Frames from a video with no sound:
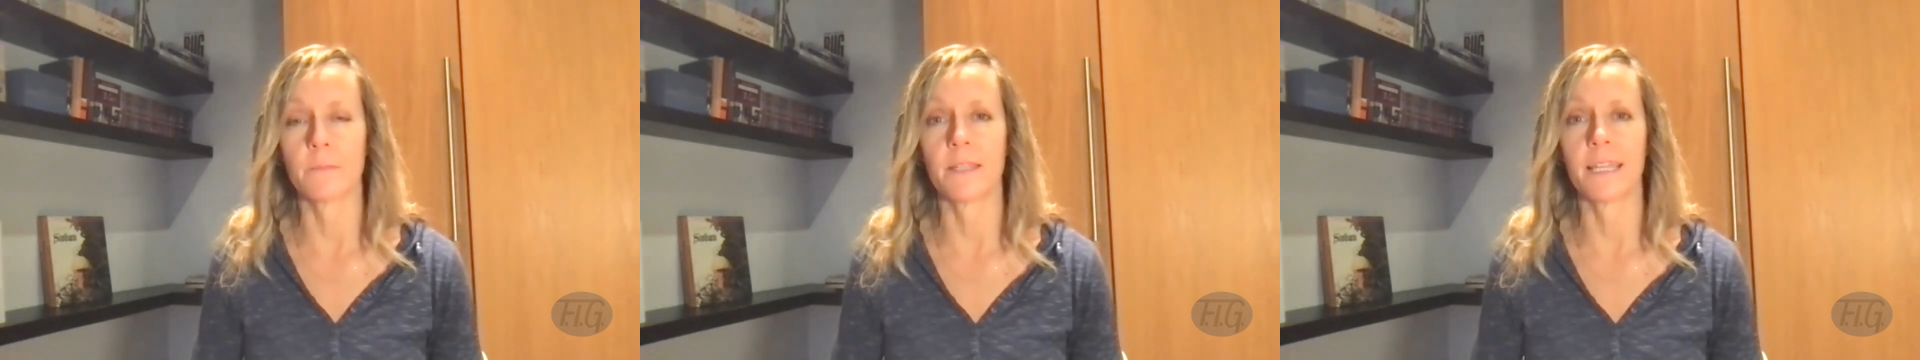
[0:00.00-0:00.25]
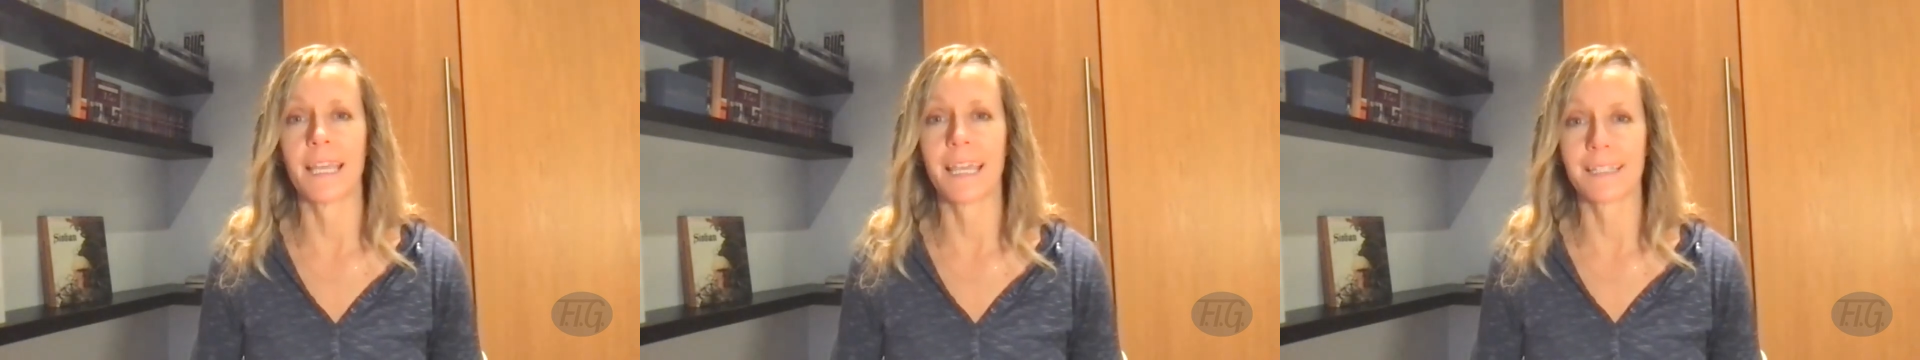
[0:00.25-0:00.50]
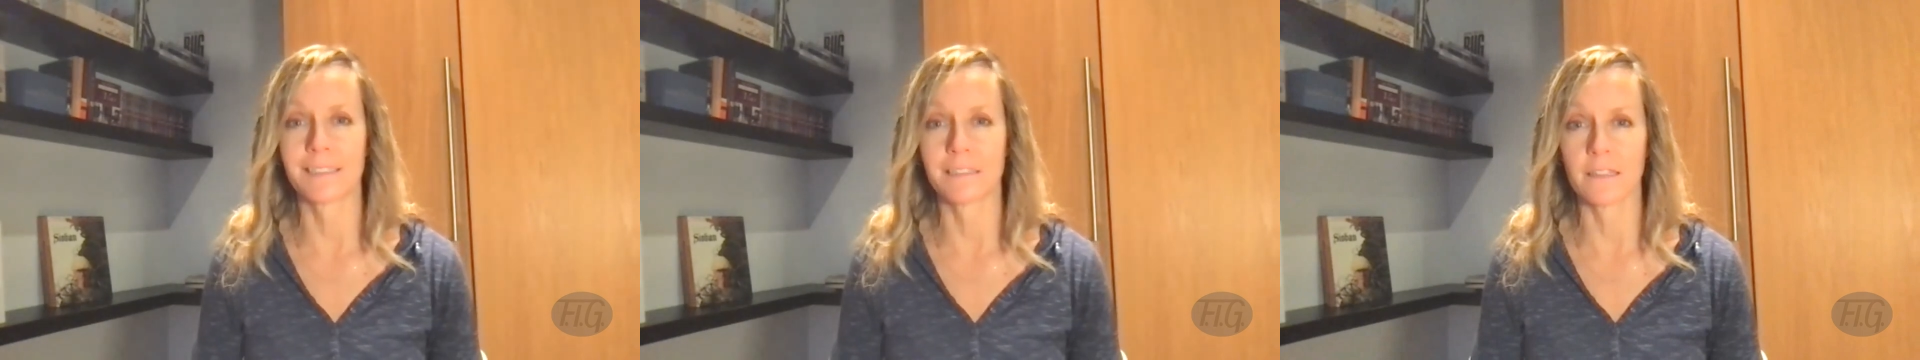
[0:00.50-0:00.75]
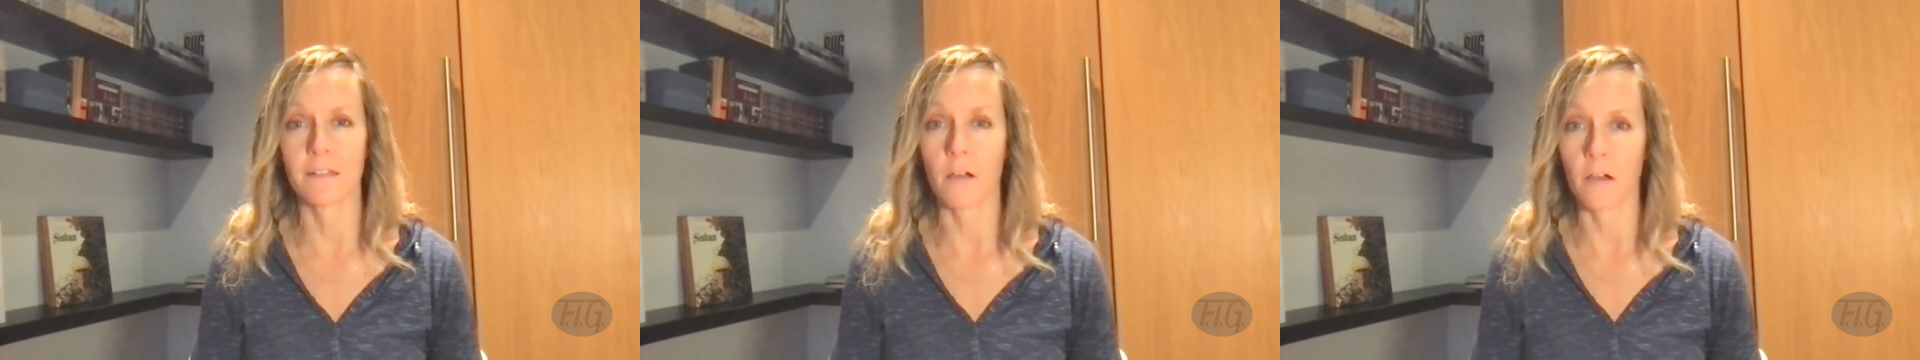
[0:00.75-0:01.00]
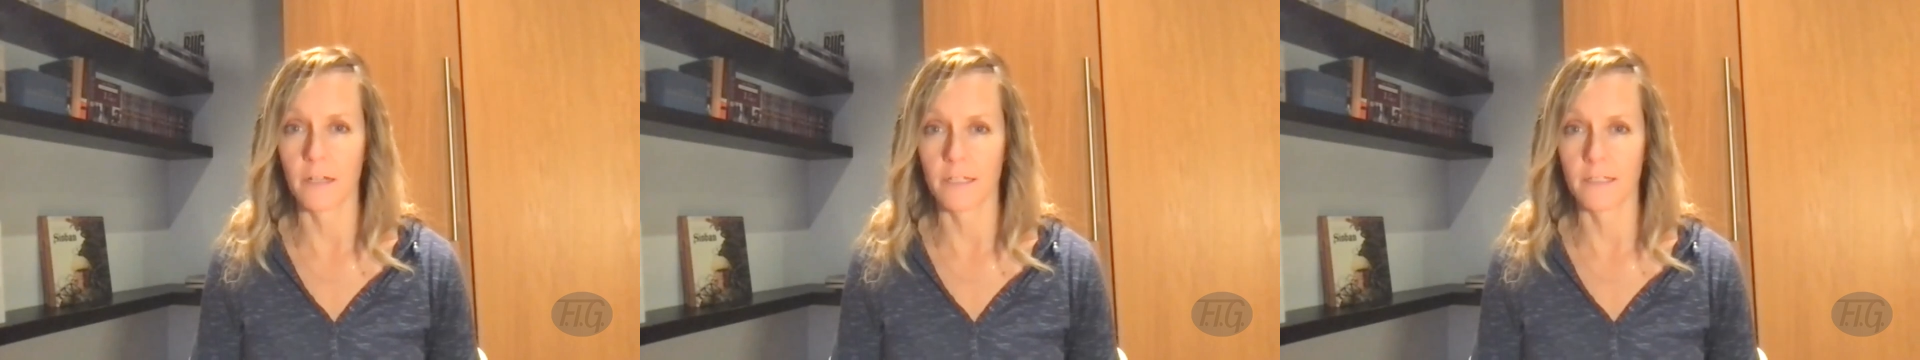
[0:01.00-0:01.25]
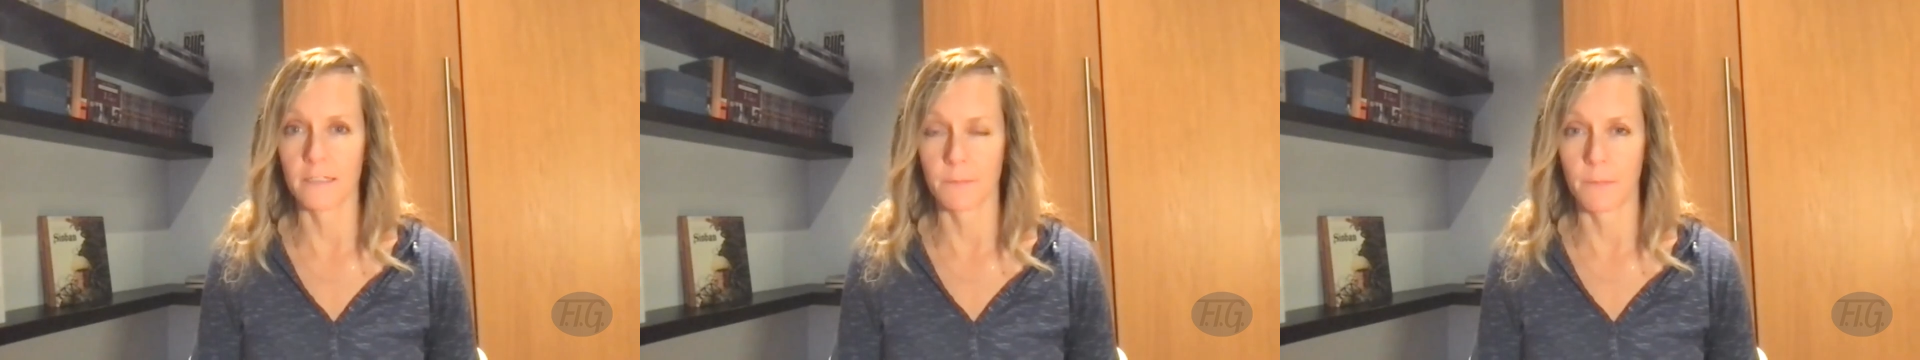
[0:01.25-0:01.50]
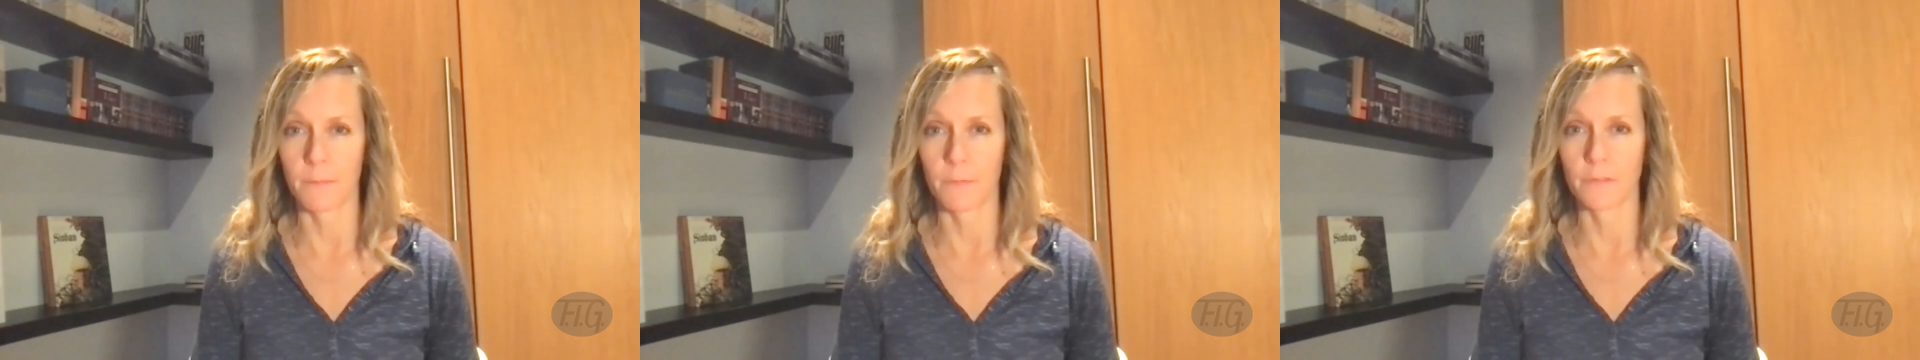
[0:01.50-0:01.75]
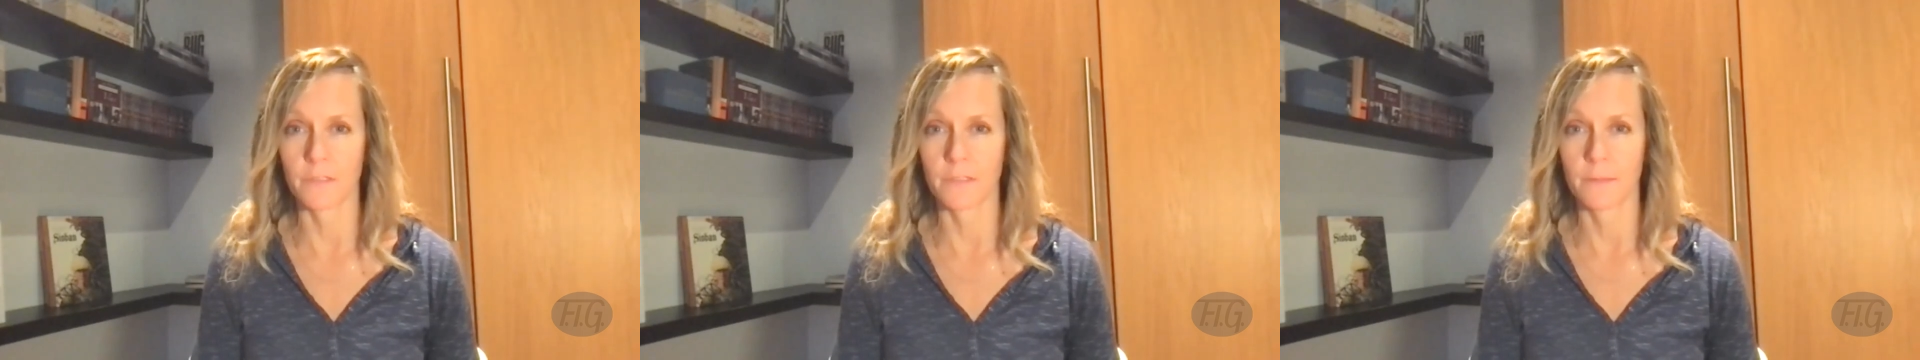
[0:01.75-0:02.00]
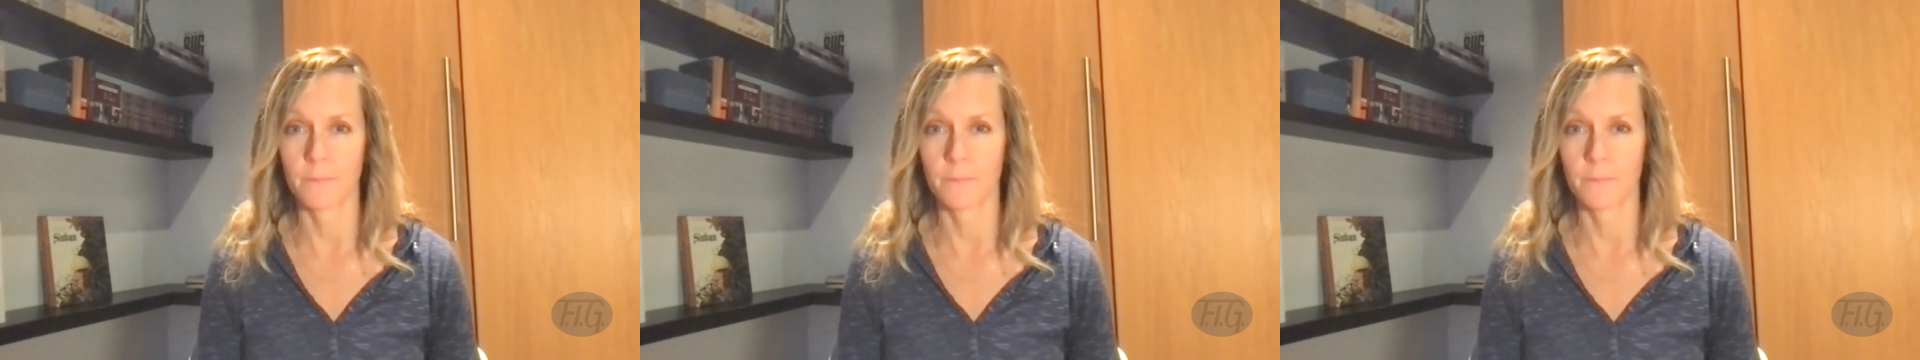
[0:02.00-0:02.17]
to be excellent audience members.